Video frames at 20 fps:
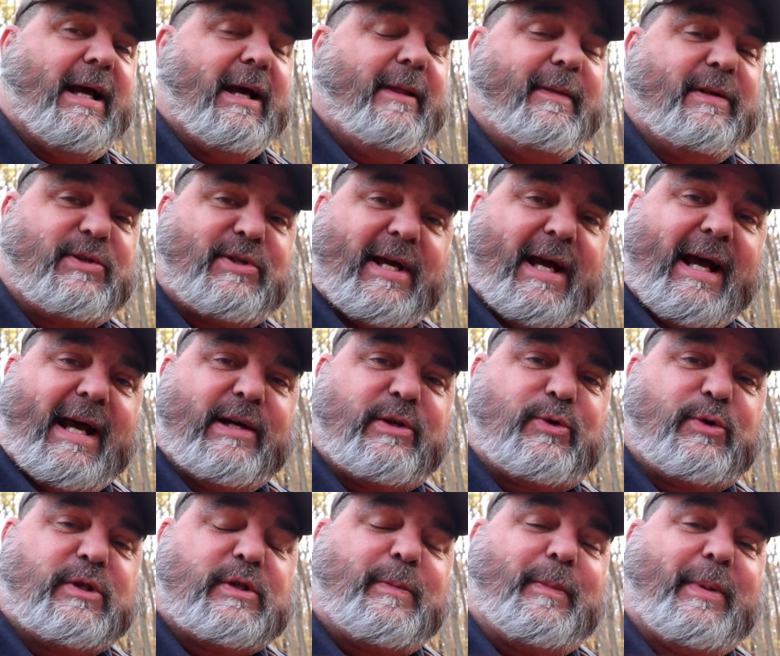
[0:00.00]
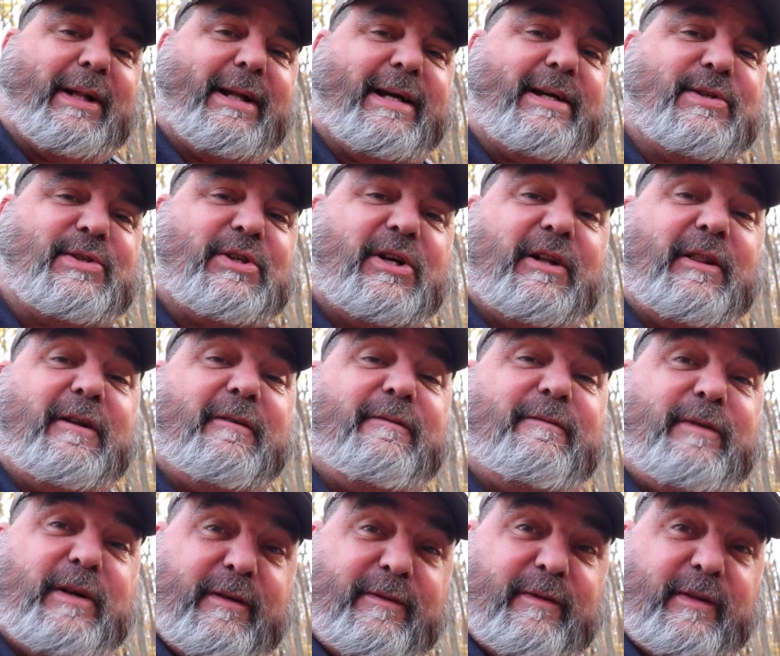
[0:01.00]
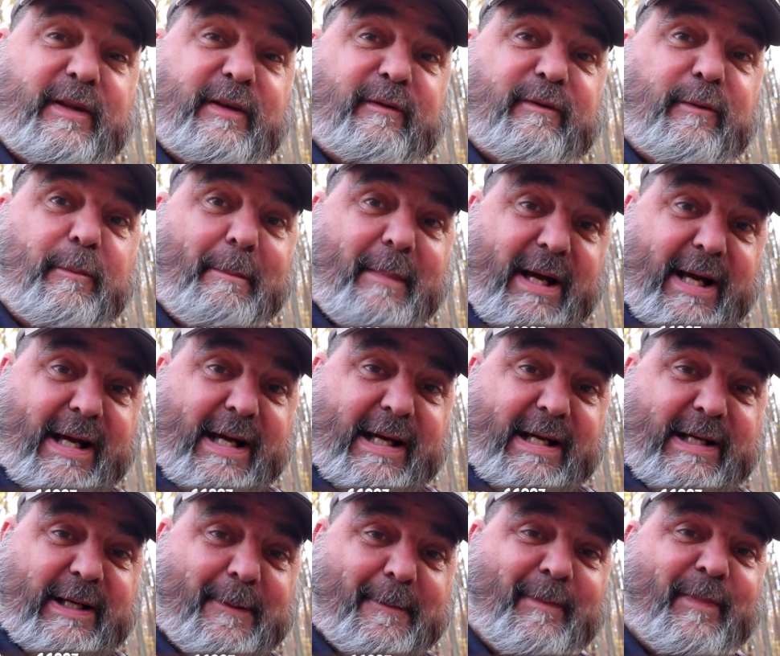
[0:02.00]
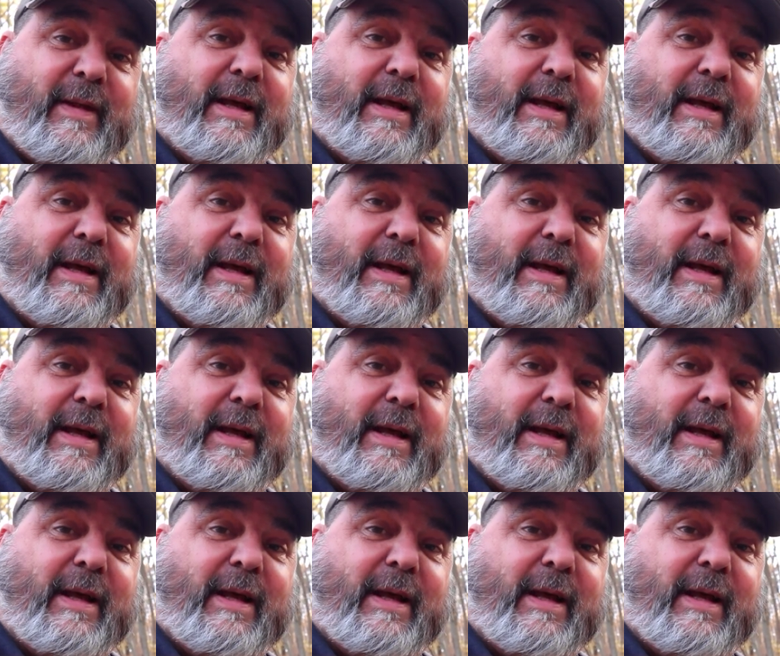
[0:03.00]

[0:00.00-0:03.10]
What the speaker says: and this cache was placed on the 5th of May